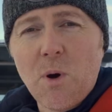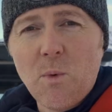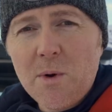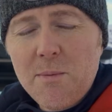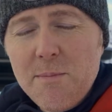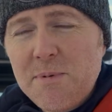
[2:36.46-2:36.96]
But
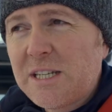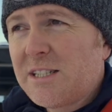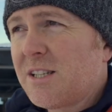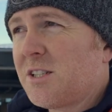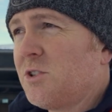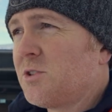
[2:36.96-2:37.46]
one of my
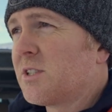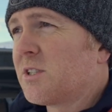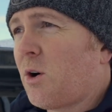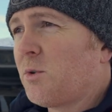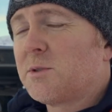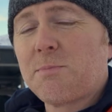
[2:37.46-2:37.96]
biggest issues has
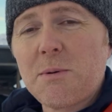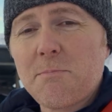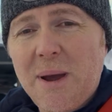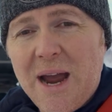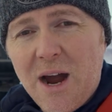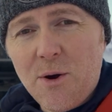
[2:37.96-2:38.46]
always been
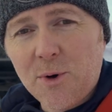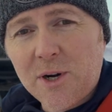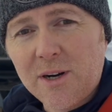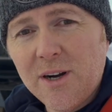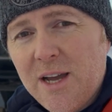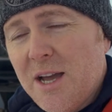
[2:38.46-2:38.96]

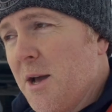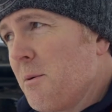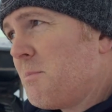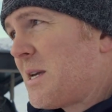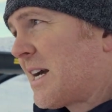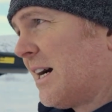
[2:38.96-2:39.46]
power
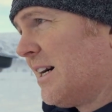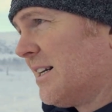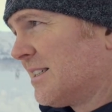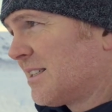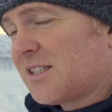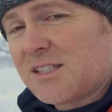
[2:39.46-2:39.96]

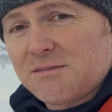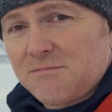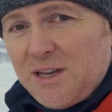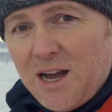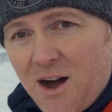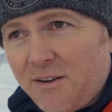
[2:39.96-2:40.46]
because
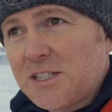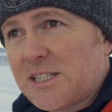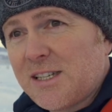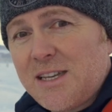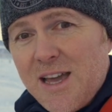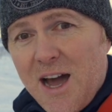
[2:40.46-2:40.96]

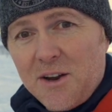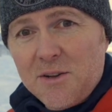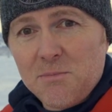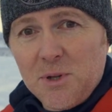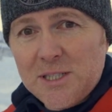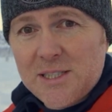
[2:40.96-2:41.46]
obviously out
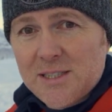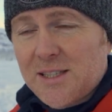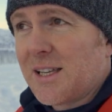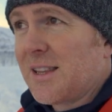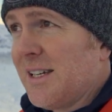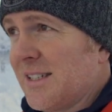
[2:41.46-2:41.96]
in places
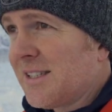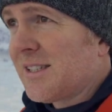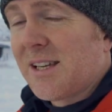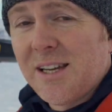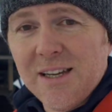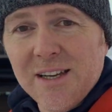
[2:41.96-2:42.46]
like
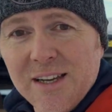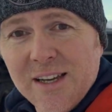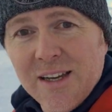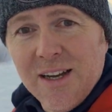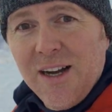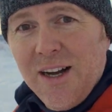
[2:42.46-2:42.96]
this,
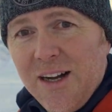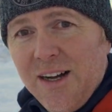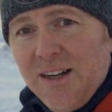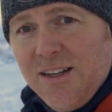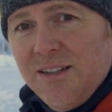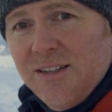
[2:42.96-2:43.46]

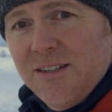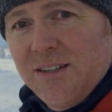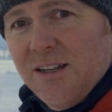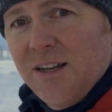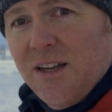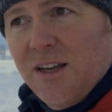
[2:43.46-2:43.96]
uh,
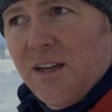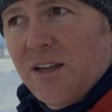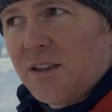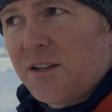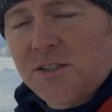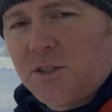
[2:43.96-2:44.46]

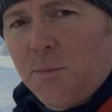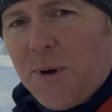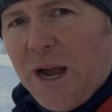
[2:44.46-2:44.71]
there's no